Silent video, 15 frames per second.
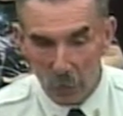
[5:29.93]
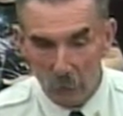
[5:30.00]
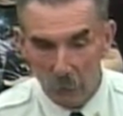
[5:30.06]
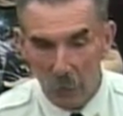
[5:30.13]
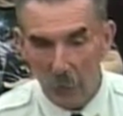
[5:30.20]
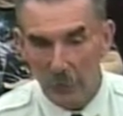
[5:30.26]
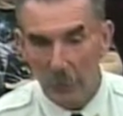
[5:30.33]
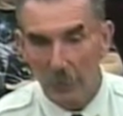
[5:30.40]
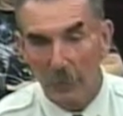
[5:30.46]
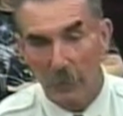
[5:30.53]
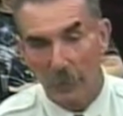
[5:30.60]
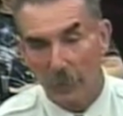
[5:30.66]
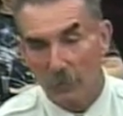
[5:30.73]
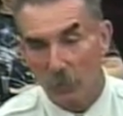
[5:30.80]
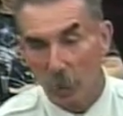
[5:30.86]
But
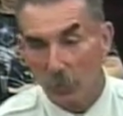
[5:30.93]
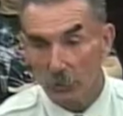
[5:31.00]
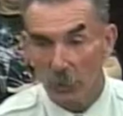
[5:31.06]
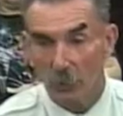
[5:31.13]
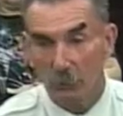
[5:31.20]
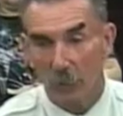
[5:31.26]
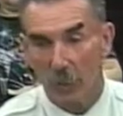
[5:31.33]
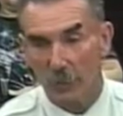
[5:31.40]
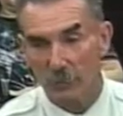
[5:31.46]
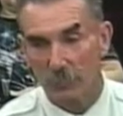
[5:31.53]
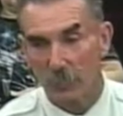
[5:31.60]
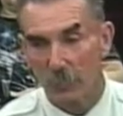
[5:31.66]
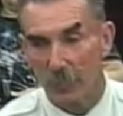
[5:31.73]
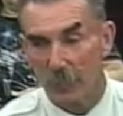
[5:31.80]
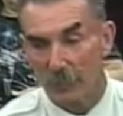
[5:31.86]
it's also
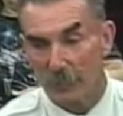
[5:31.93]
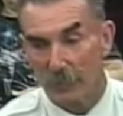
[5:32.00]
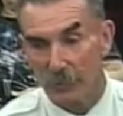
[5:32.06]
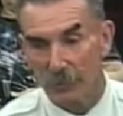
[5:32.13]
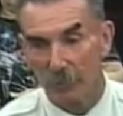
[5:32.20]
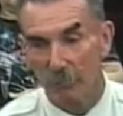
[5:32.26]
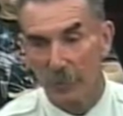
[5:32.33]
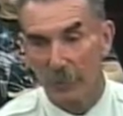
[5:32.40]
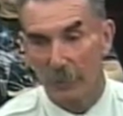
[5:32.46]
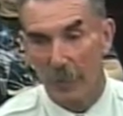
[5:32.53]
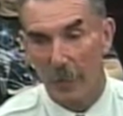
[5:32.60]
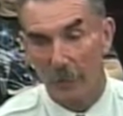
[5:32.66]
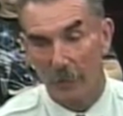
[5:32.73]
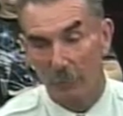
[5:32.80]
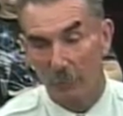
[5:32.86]
possible that a system like
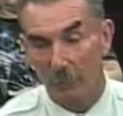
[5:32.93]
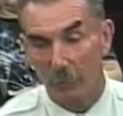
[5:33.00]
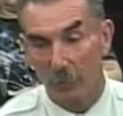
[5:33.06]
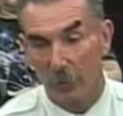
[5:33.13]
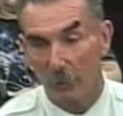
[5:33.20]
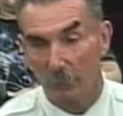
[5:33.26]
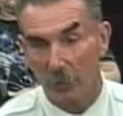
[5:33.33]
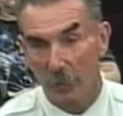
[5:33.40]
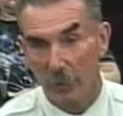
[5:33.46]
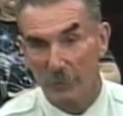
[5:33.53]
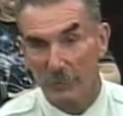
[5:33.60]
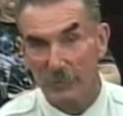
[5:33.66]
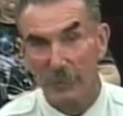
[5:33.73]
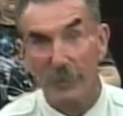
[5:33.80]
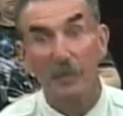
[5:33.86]
that could be put in
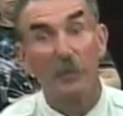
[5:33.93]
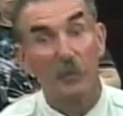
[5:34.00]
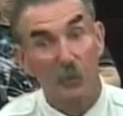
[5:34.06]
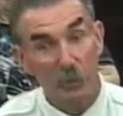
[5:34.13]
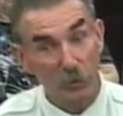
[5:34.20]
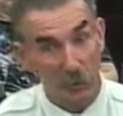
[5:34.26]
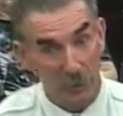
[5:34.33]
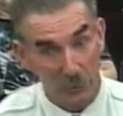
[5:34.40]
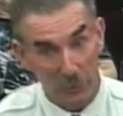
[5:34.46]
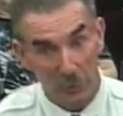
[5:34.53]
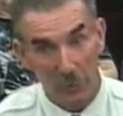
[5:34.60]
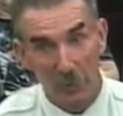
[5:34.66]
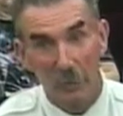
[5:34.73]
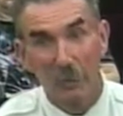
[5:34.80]
place in addition